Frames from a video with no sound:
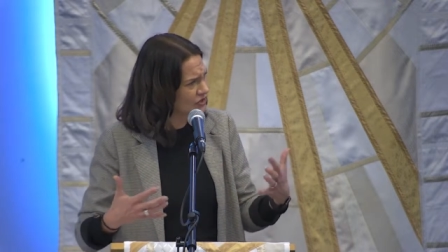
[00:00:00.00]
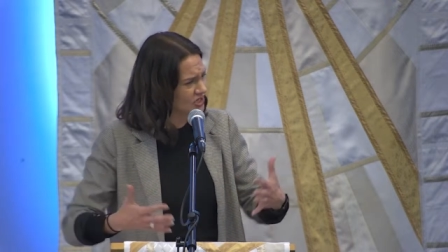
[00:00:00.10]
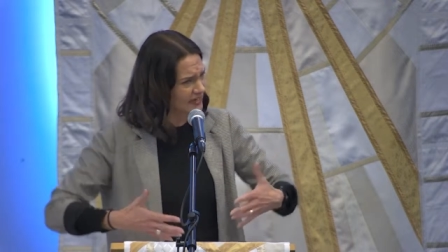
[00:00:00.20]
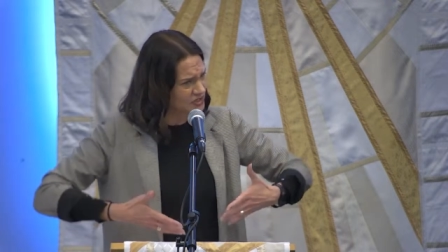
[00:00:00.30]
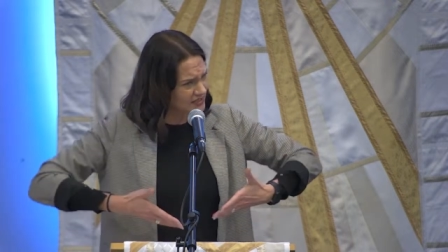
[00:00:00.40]
She
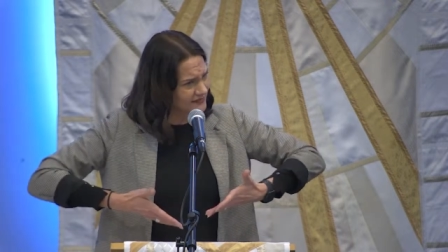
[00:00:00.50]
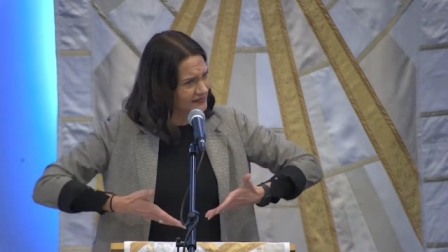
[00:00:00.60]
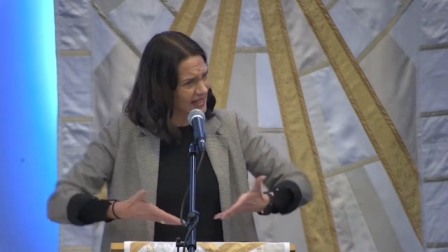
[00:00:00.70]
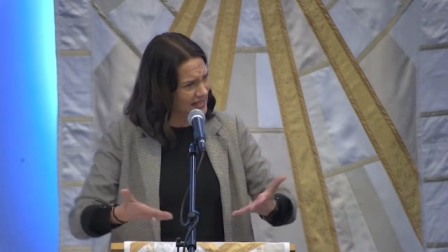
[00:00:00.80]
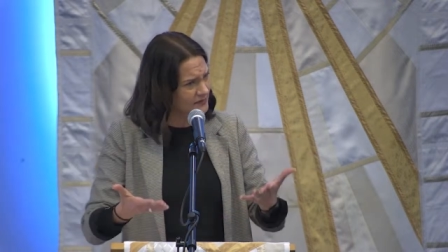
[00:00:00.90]
actually
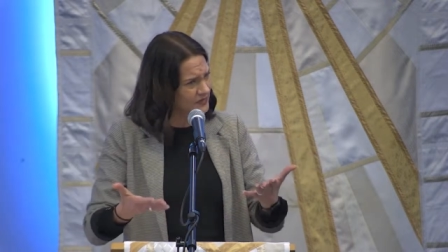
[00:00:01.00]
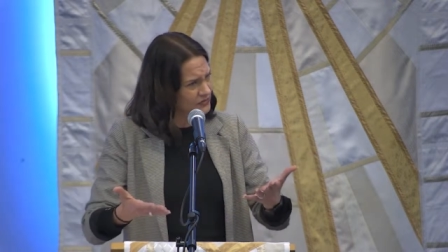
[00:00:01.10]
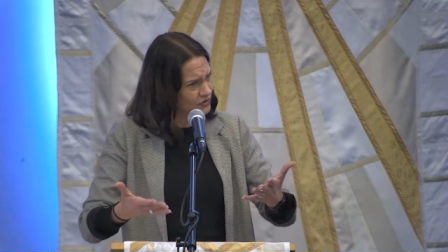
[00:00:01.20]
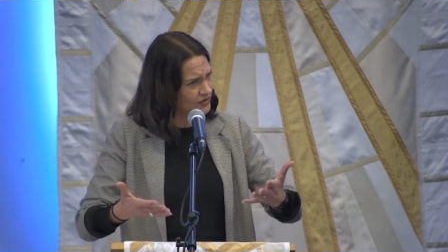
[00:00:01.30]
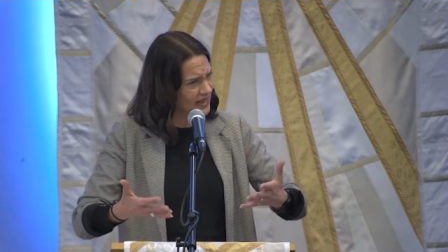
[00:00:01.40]
led me
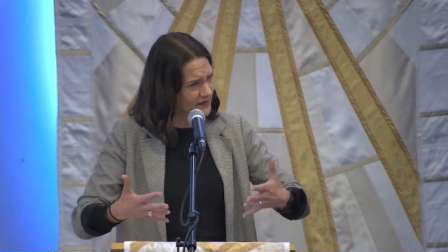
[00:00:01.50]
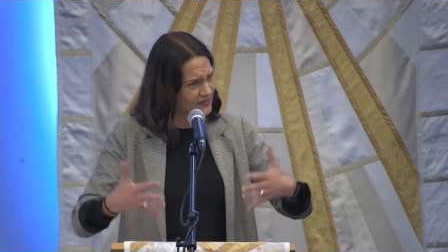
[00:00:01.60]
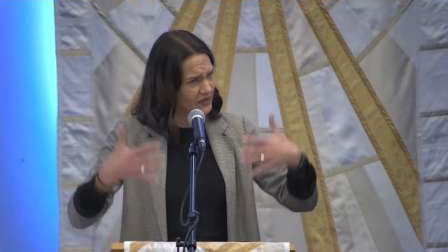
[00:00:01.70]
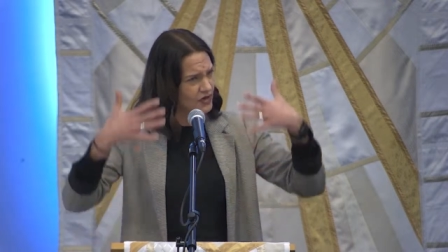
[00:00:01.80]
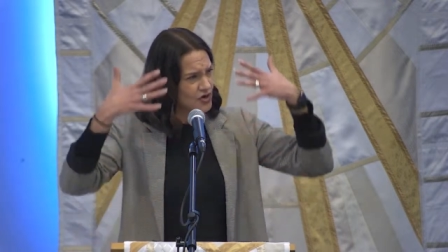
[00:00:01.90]
toward
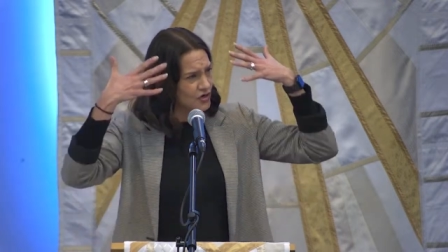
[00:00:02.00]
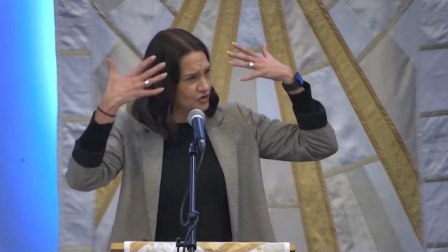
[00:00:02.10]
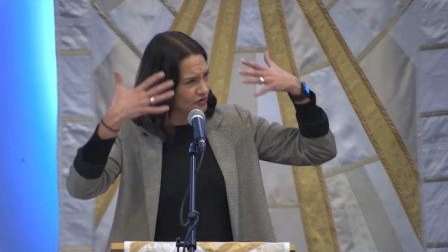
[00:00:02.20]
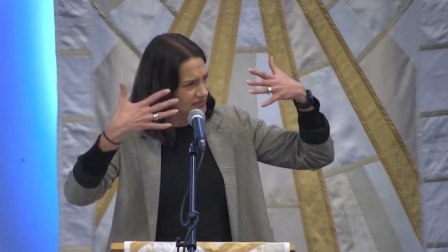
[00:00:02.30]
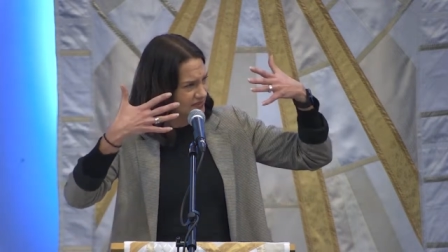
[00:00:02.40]
having a
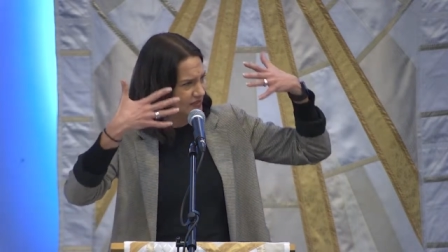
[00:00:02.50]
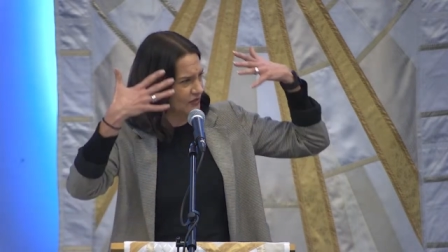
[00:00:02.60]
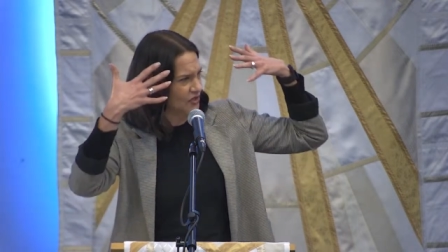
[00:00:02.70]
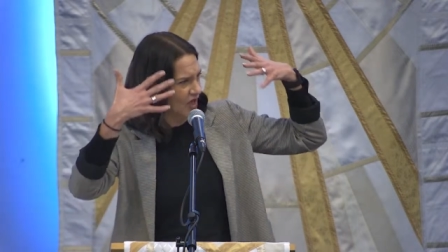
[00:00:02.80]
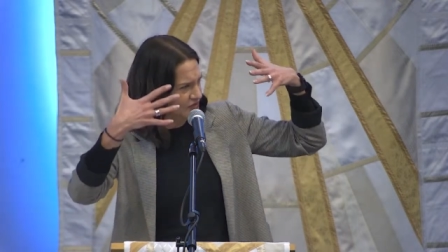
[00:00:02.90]

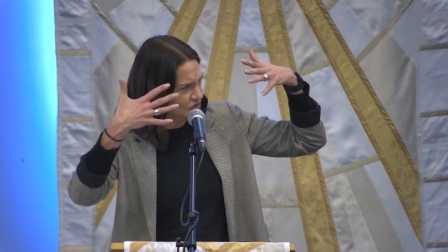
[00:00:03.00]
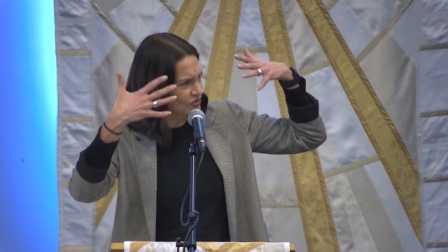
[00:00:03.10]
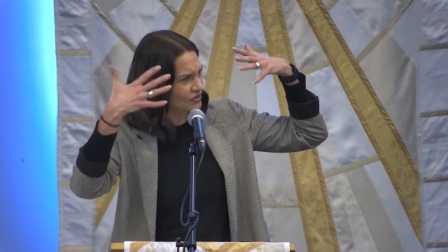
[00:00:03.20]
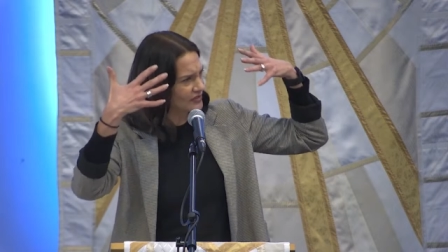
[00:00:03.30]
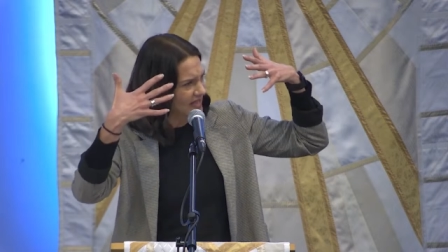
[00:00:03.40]

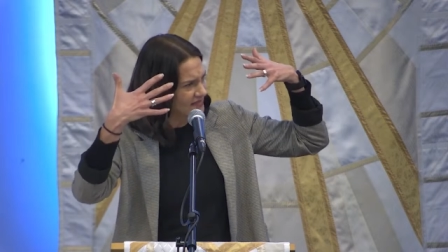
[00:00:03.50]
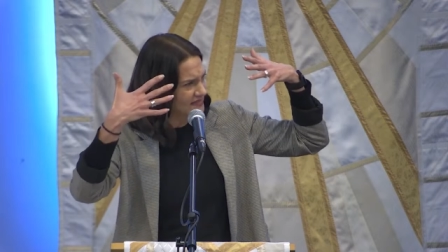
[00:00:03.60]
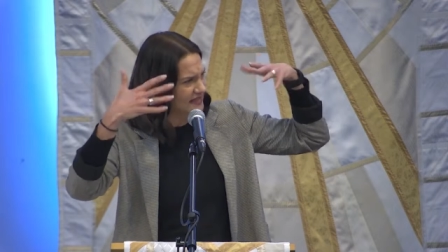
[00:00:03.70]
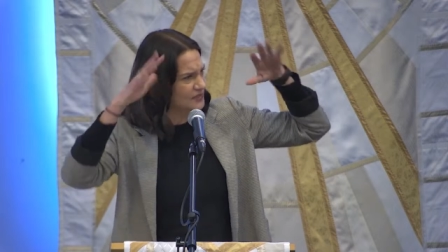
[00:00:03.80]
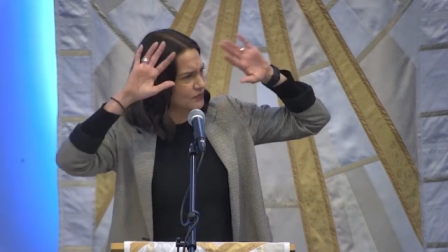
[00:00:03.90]
Christological
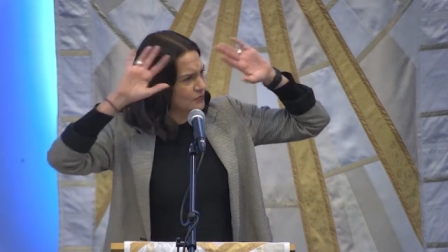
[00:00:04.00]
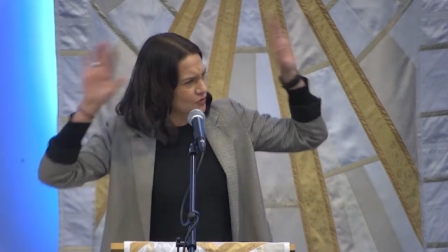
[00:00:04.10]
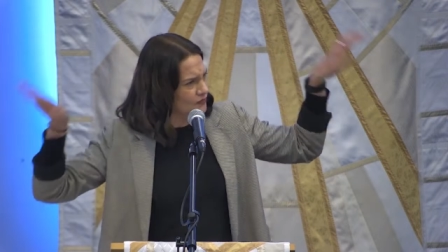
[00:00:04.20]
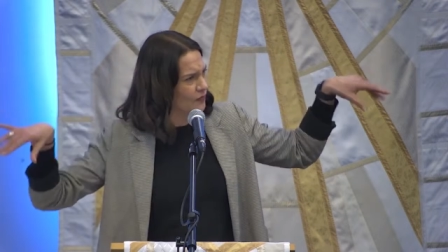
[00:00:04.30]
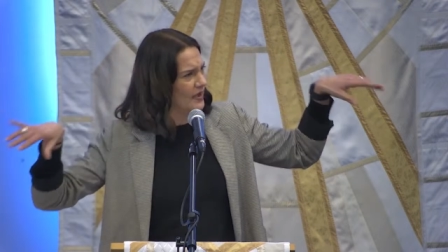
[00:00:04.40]
lens and to
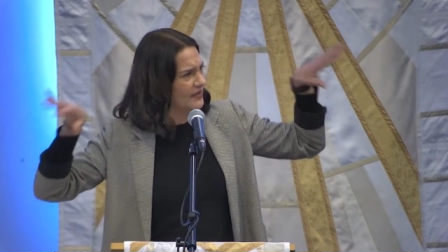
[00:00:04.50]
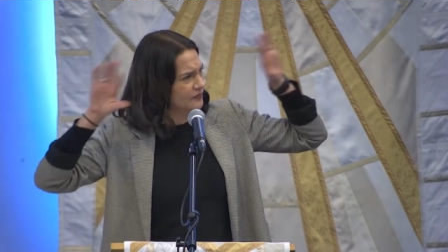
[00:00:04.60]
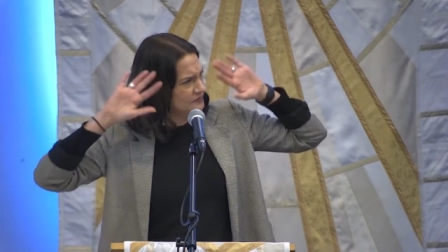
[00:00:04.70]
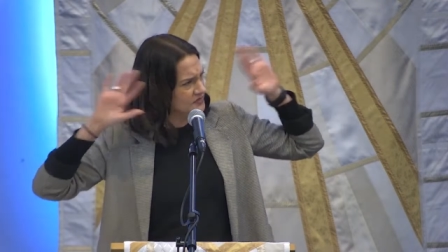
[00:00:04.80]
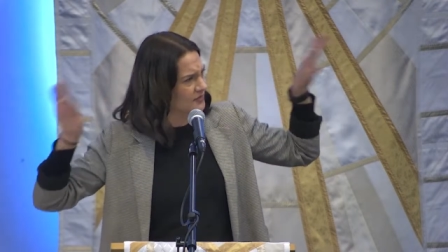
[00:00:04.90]
move away
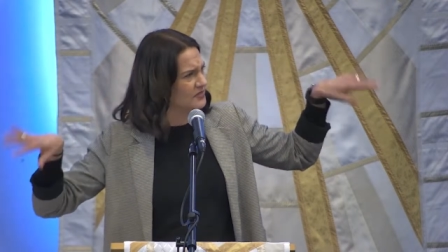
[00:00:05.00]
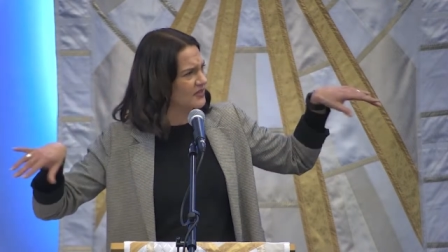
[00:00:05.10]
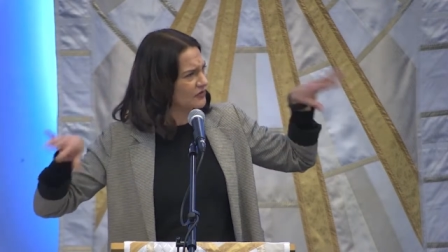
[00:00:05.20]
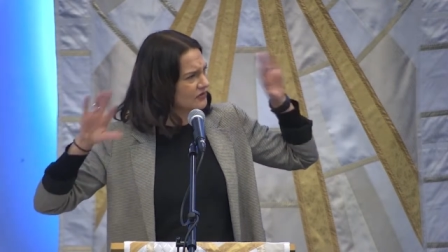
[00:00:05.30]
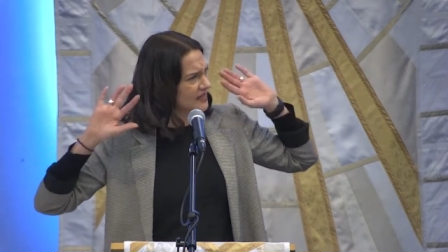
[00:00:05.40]
from some of the
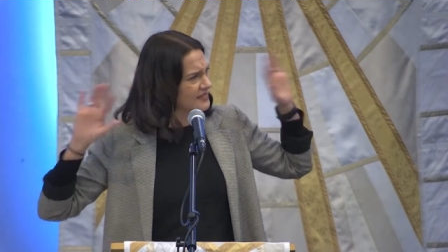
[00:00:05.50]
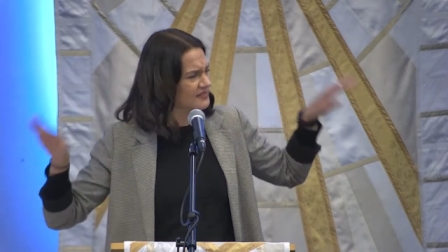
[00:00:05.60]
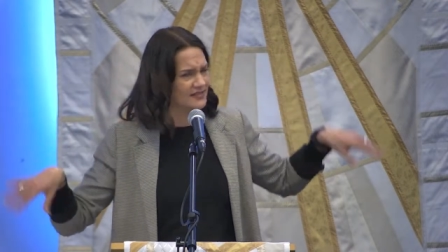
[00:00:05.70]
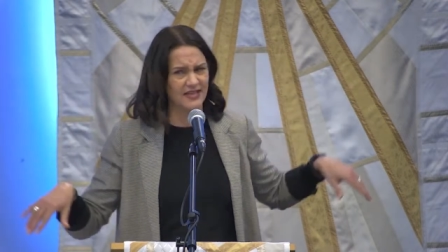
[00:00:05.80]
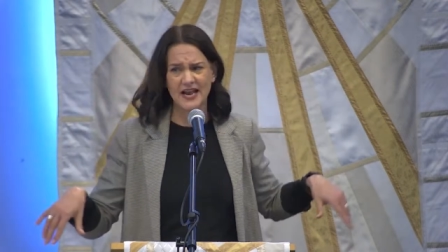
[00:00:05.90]
other
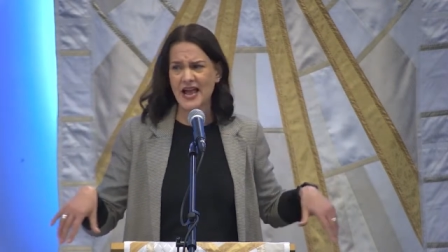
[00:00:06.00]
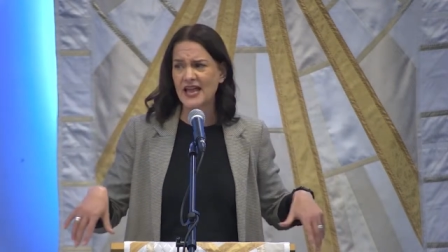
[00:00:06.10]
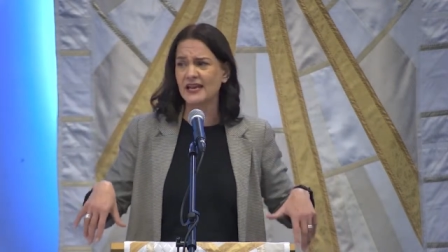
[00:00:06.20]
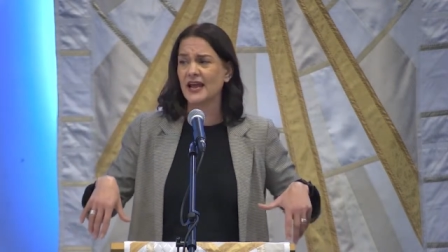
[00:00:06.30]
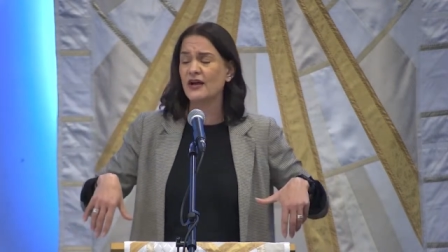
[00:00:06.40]
lenses that I had.
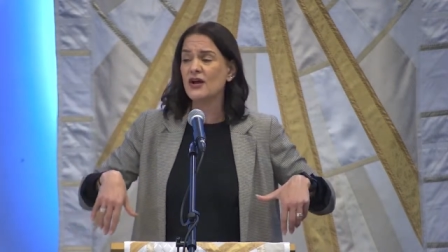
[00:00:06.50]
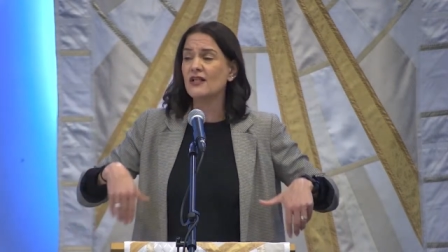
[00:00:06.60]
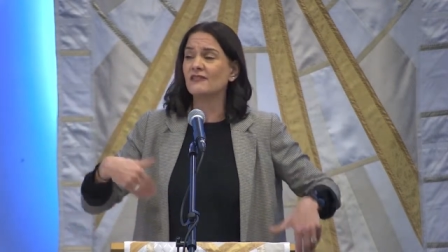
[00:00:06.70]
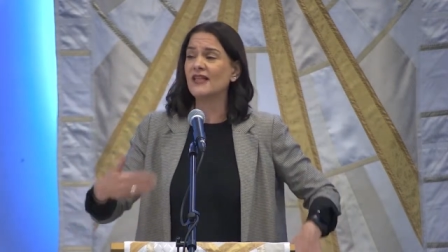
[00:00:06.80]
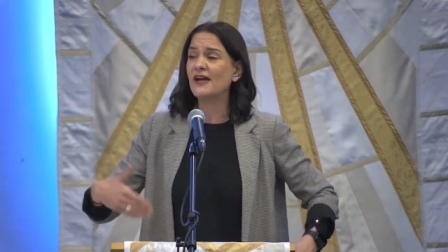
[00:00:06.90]
And I
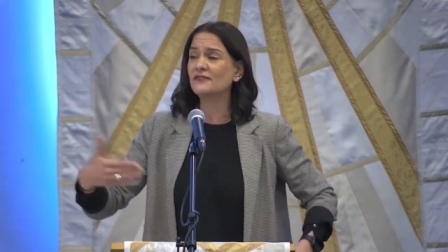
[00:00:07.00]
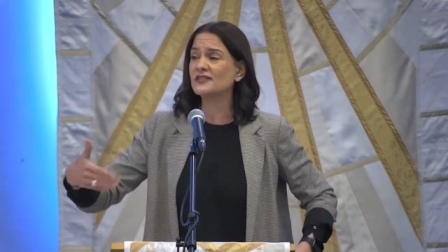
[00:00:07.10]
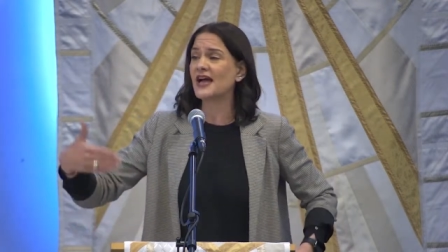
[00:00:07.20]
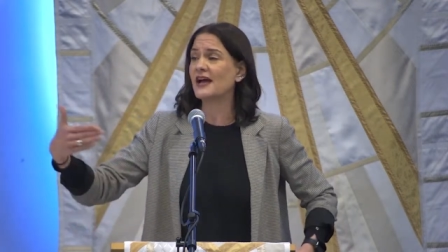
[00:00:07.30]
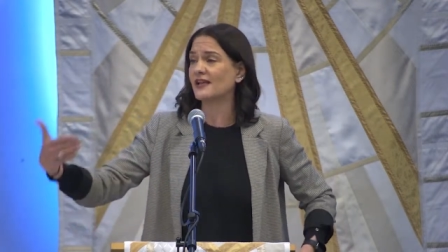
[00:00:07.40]
left
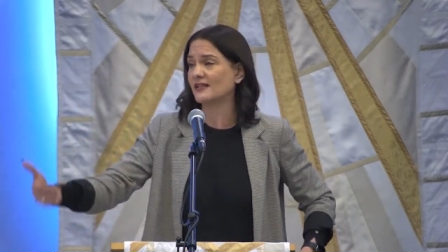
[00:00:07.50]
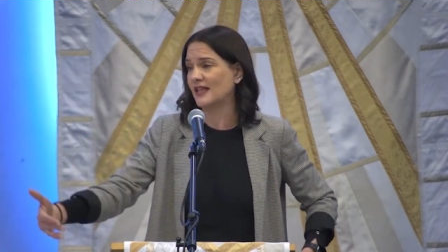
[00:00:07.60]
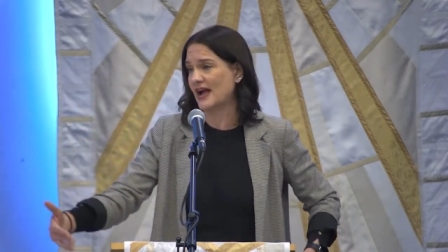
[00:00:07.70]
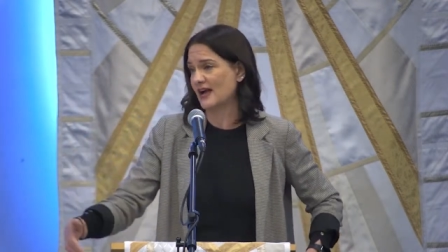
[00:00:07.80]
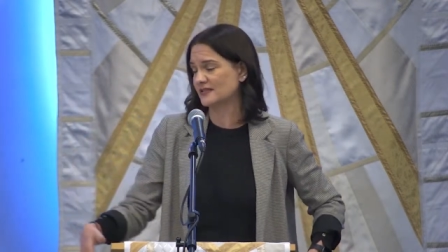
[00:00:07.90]
that
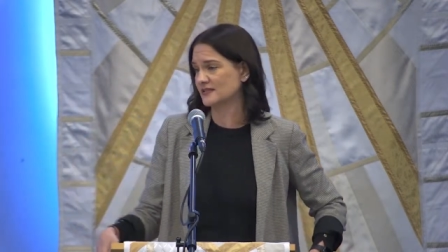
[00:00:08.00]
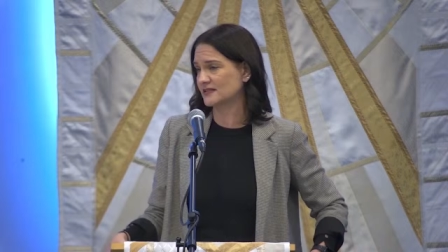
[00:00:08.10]
class